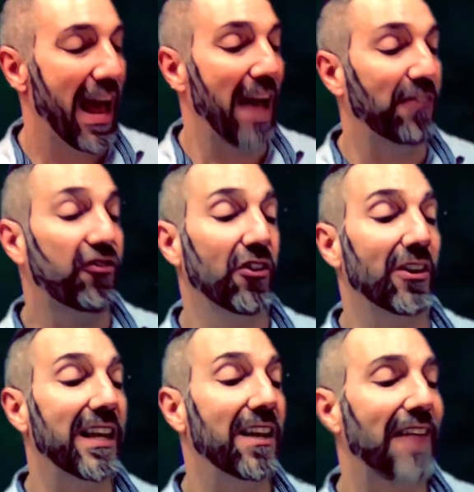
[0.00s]
As
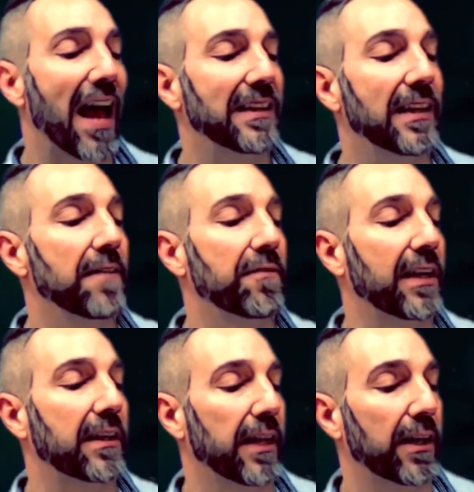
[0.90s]
surely as I live,
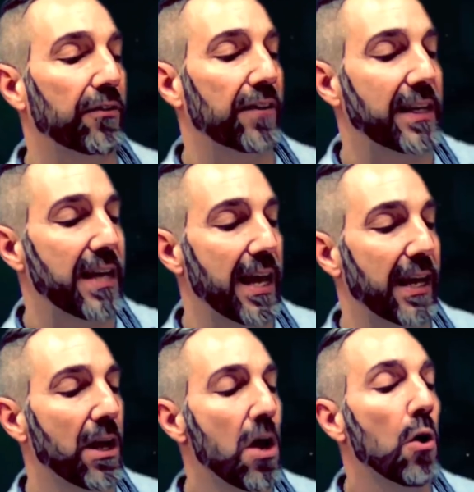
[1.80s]
declares the
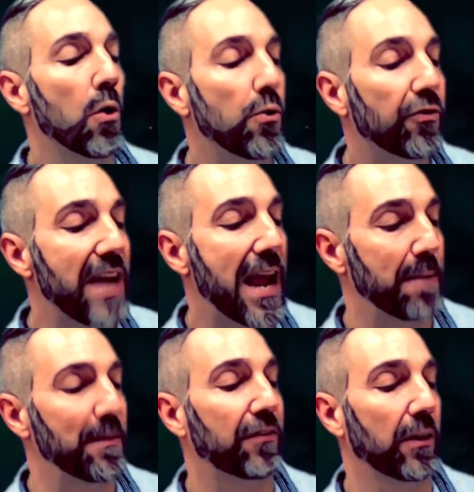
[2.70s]
King, whose
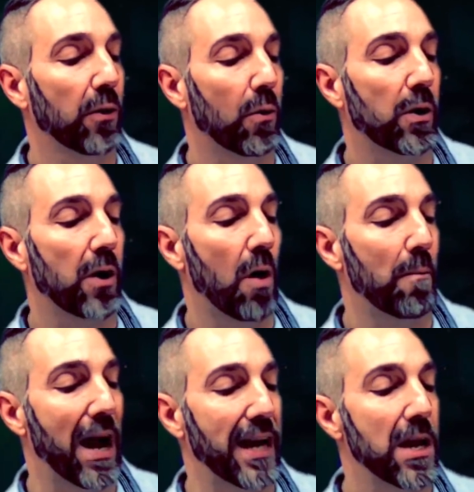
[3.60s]
name is the Lord
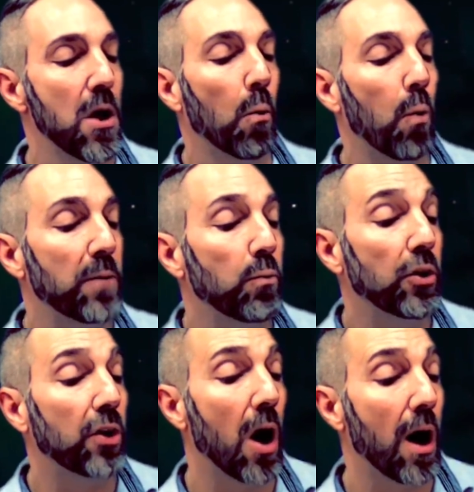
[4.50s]
Almighty, one
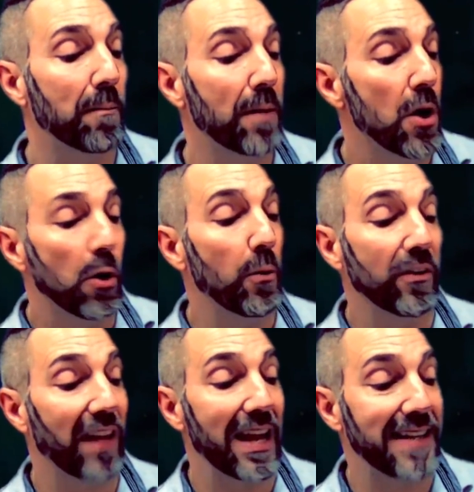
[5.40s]
will come who
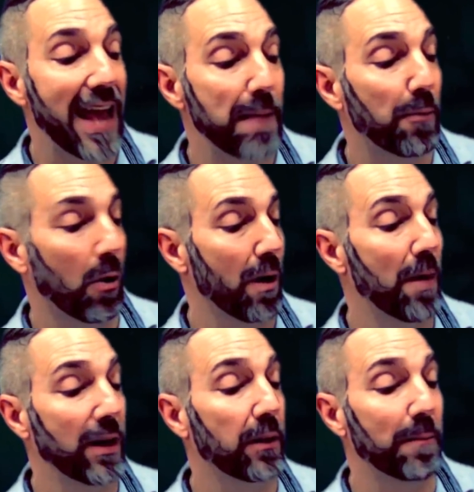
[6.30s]
is like Tabor
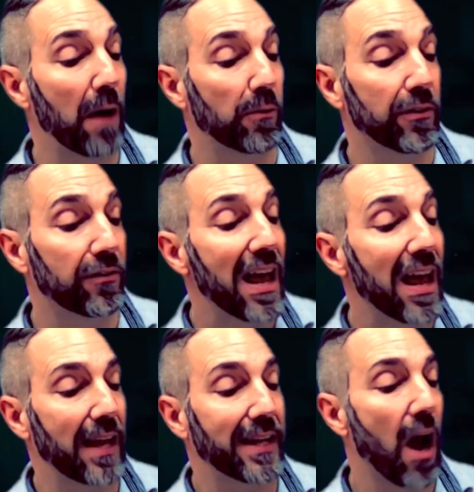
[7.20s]
among the mountains,
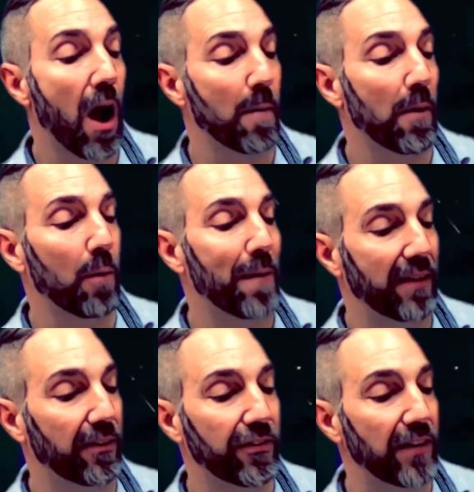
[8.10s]
like Carmel by
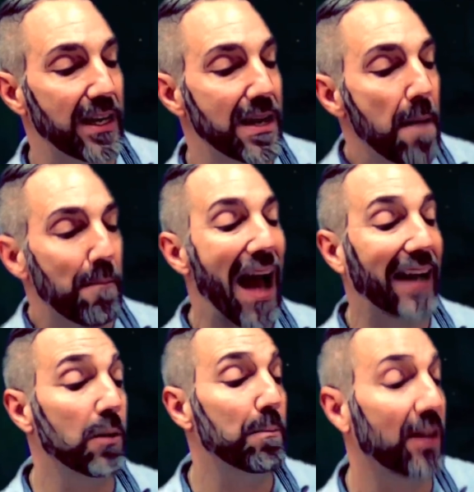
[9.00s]
the sea.
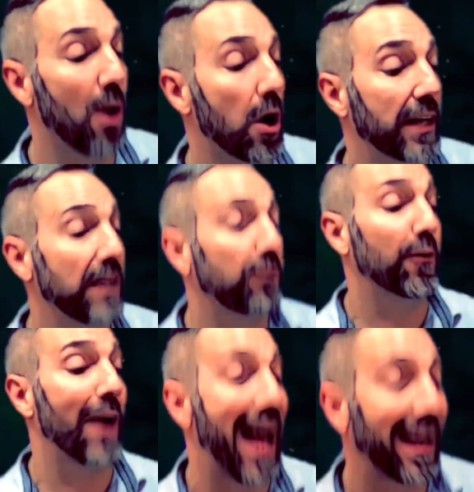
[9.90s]
Pack your belongings
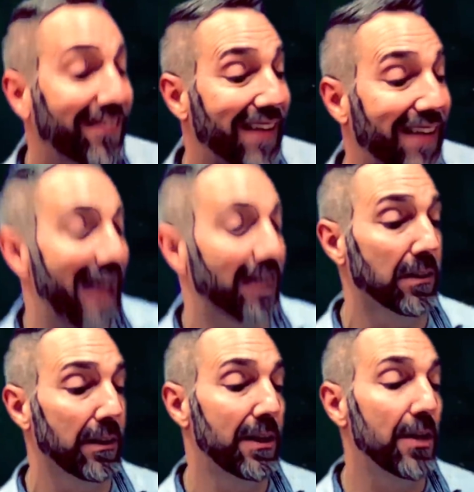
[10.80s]
for exile,
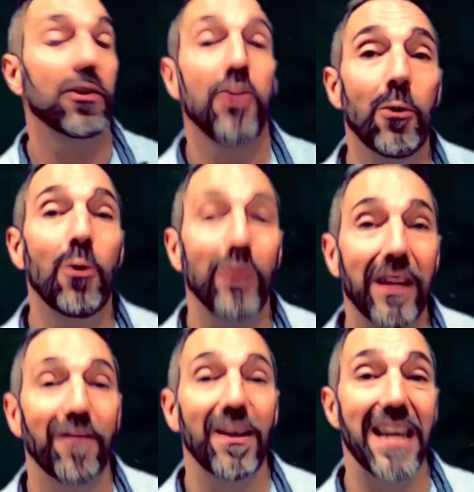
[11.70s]
you who
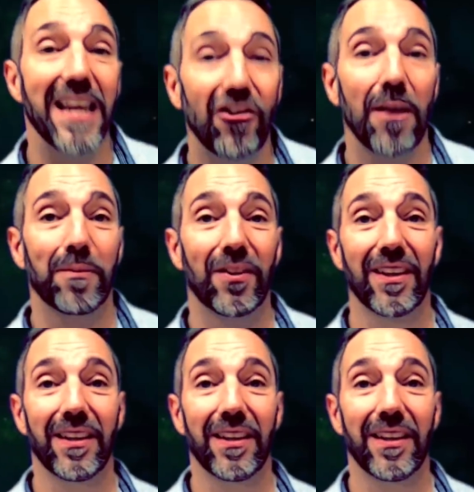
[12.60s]
live in Egypt.